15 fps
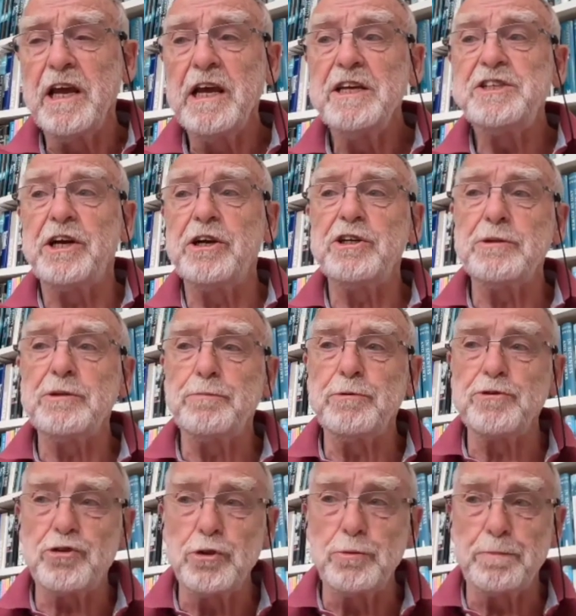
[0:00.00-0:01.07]
Charitable
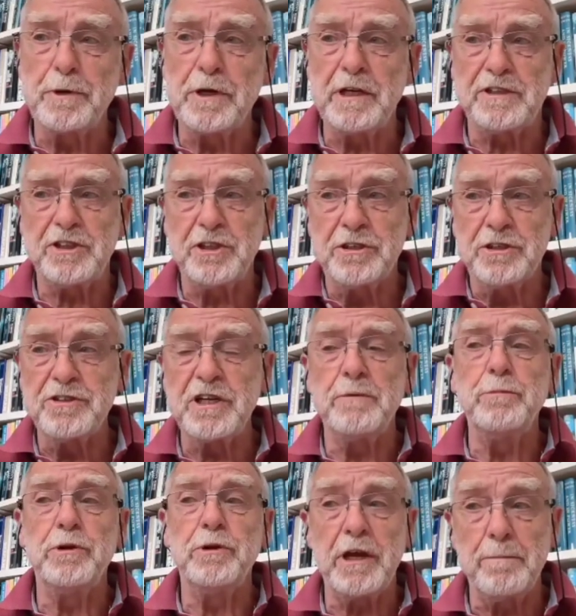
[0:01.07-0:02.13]
soup kitchens, and
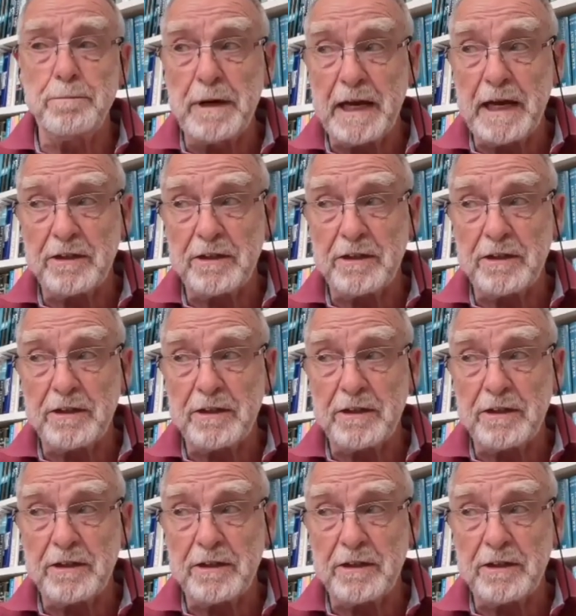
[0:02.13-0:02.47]
we'll come back